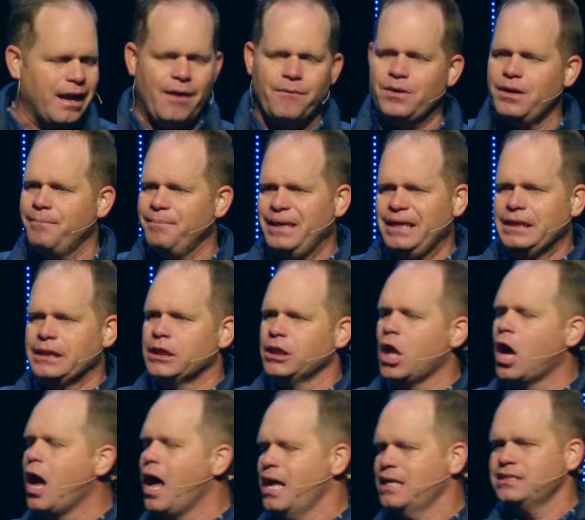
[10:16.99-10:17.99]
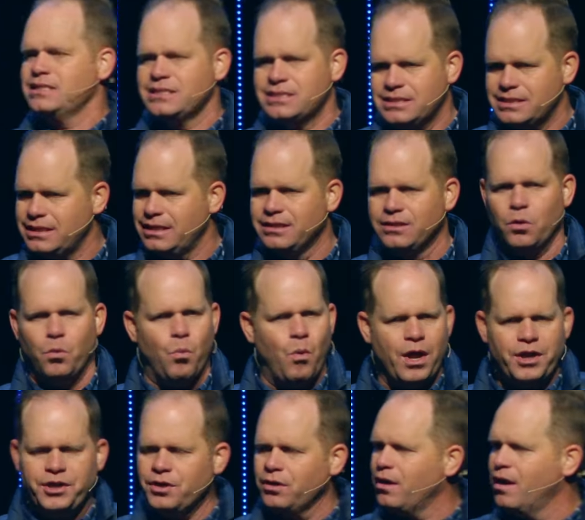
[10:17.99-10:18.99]
I want to be lost in the
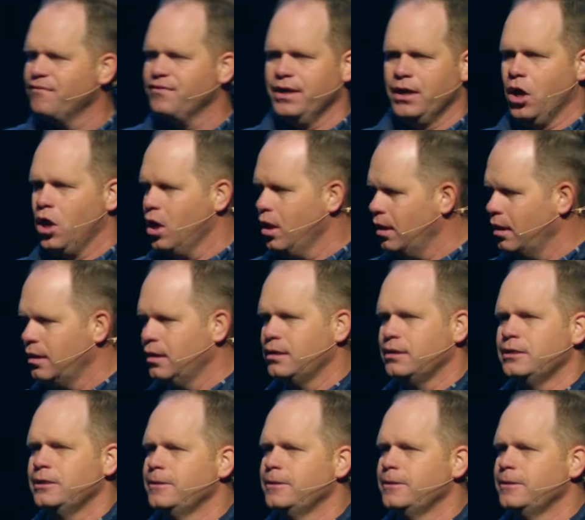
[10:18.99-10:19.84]
wonder of it all.